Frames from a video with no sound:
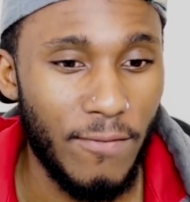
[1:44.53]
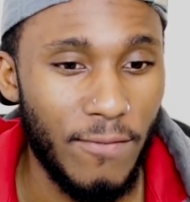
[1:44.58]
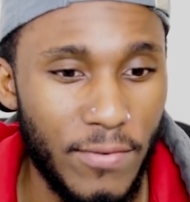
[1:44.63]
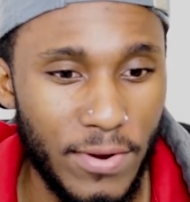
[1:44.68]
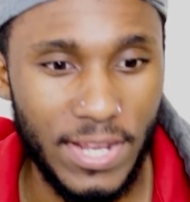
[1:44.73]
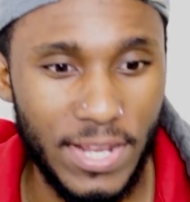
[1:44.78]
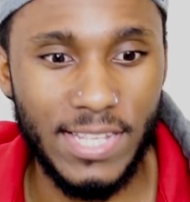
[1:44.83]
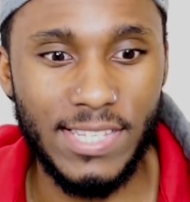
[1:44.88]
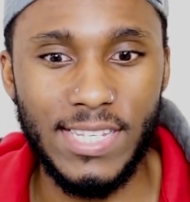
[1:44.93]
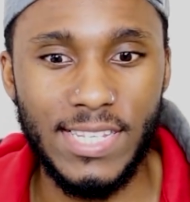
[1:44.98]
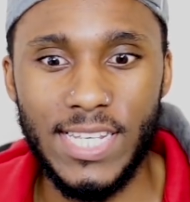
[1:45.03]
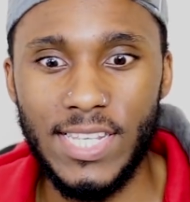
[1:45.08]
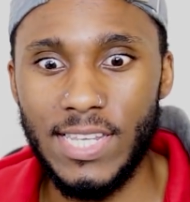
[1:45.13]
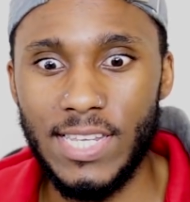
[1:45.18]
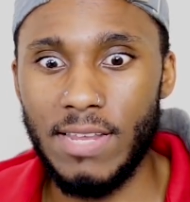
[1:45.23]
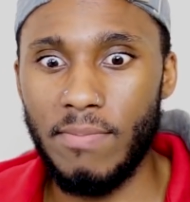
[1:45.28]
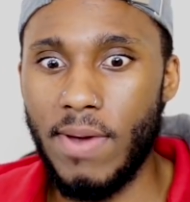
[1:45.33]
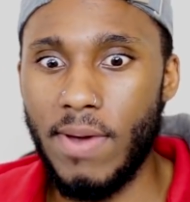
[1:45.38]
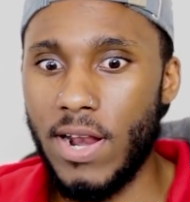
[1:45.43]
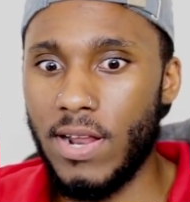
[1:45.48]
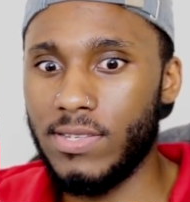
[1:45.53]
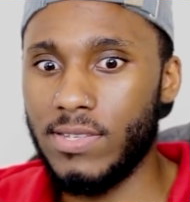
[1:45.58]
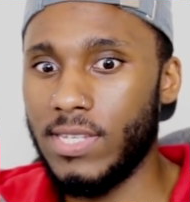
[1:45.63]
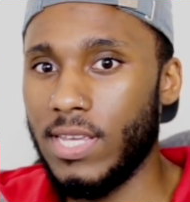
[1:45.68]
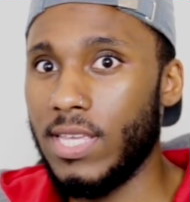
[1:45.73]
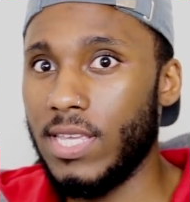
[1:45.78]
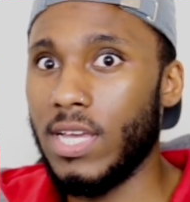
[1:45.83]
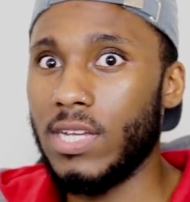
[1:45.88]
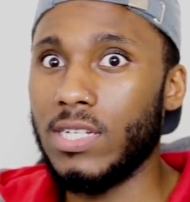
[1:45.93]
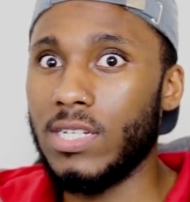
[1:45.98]
For this season, they might just
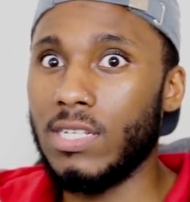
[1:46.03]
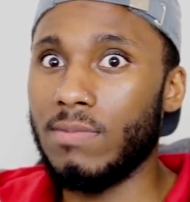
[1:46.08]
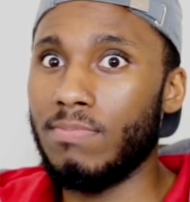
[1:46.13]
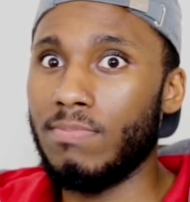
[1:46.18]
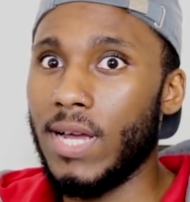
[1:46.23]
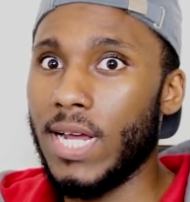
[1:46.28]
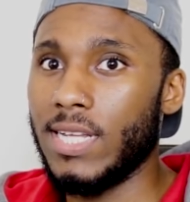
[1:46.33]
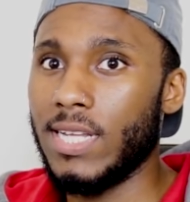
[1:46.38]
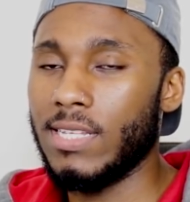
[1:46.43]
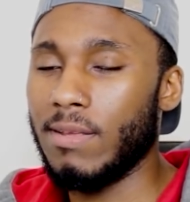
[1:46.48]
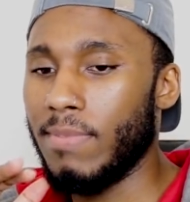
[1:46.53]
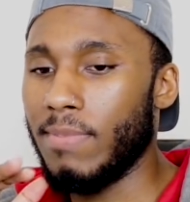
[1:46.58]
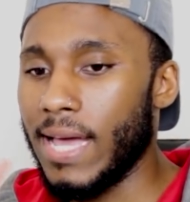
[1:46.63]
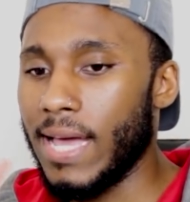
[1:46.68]
say, yeah, she's blind as a